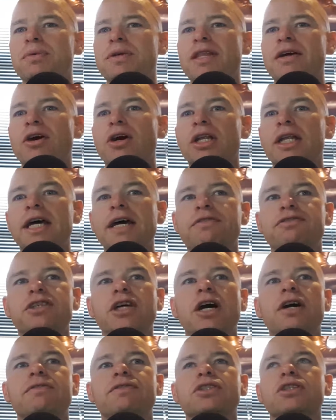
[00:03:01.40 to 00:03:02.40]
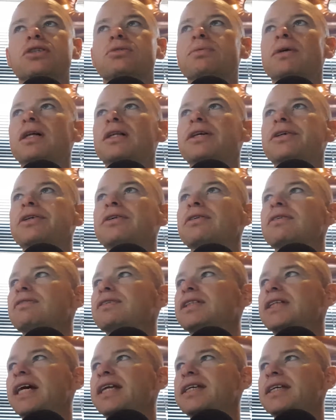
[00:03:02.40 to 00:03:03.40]
when they've got leftovers as well, and all of a
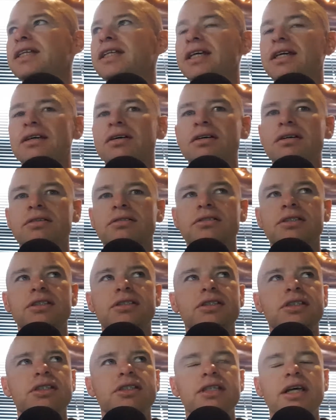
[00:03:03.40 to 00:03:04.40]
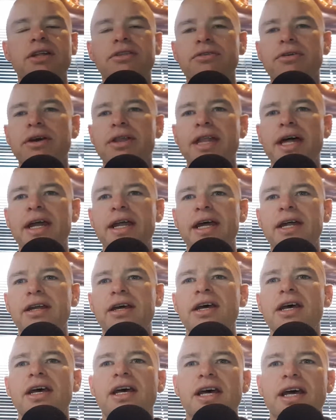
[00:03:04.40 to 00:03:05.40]
sudden you think, oh, geez, don't throw that out.
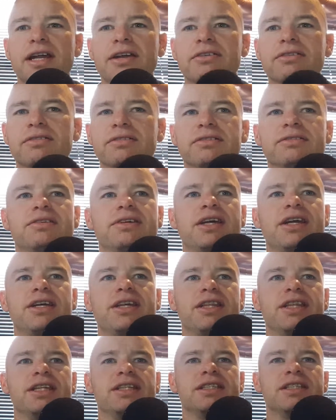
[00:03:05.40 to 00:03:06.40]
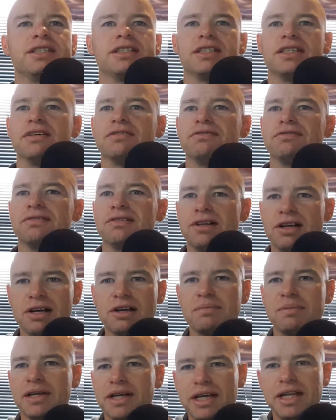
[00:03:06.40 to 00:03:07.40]
And you think to yourself, I
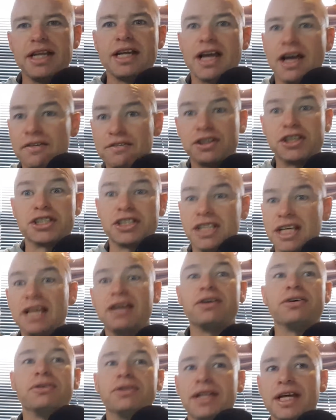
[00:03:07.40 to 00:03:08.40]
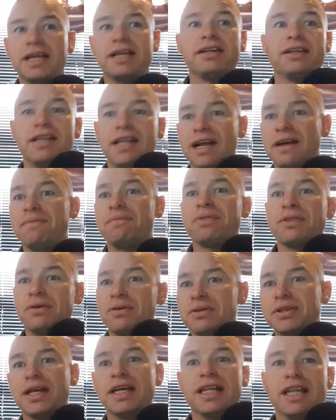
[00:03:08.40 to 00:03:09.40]
could be eating over the sink all
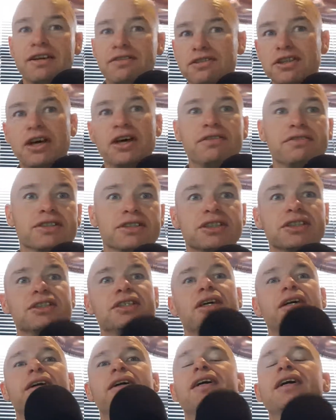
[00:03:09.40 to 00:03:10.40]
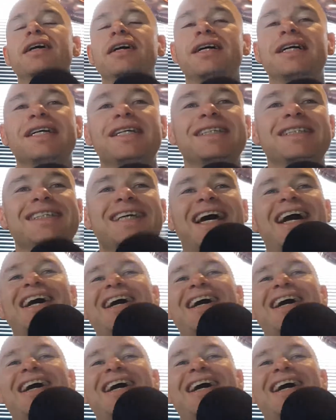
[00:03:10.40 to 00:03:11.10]
their leftovers. So,